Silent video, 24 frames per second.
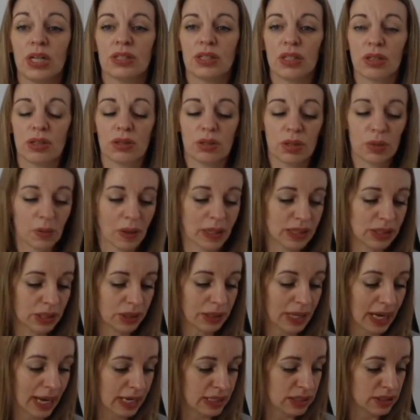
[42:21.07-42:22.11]
The other way
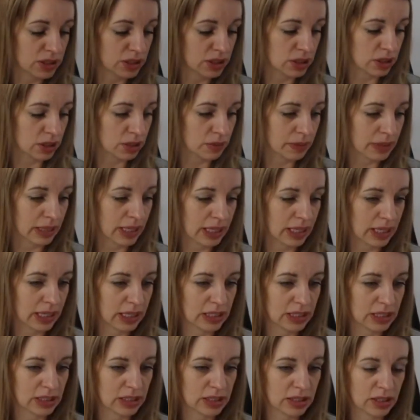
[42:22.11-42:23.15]
you can do it
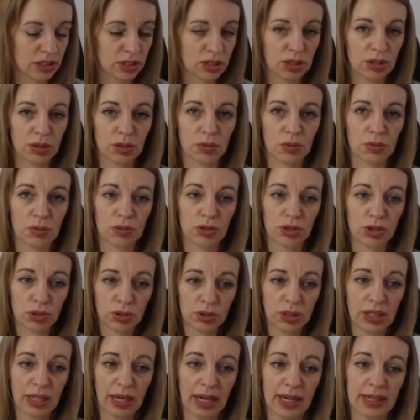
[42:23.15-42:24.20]
is do
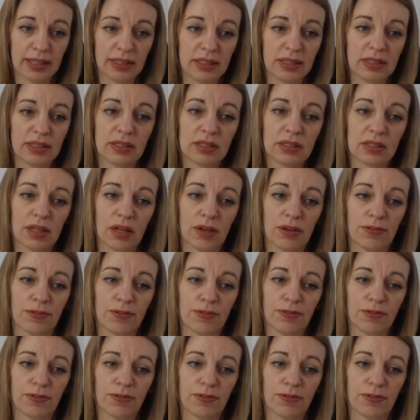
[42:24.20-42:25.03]
shorter lengths of